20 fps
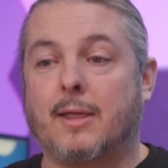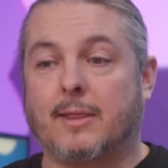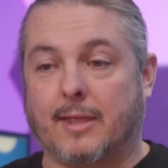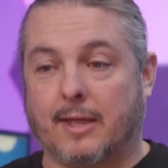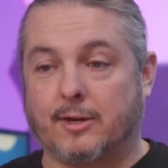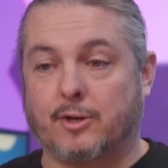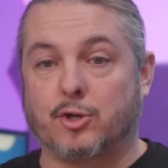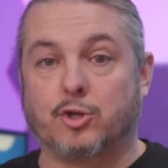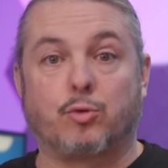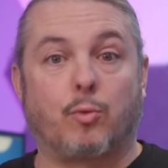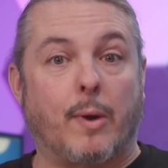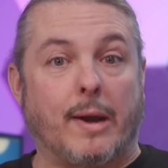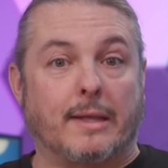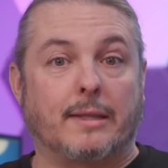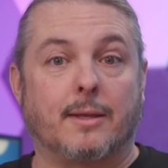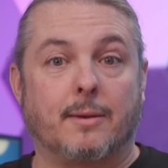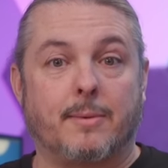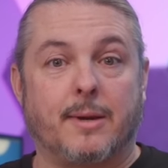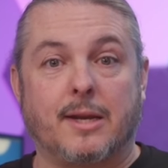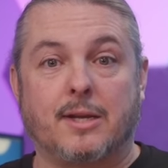then there's
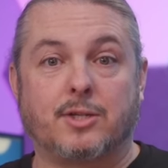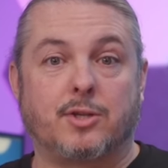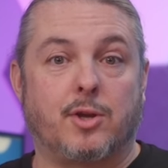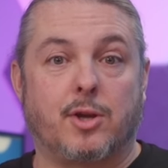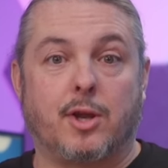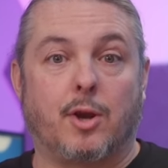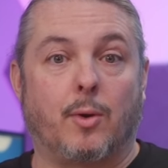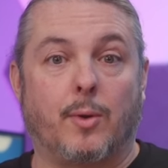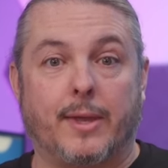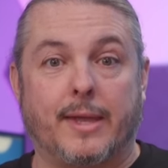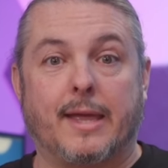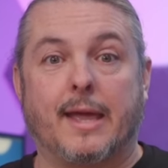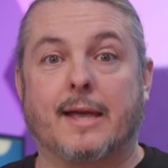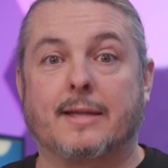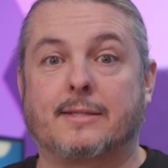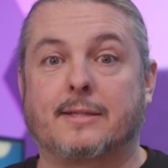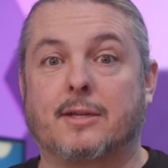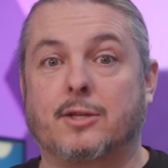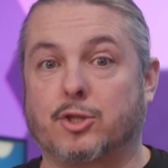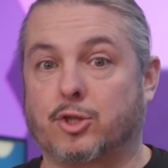rate limiting, so you can only guess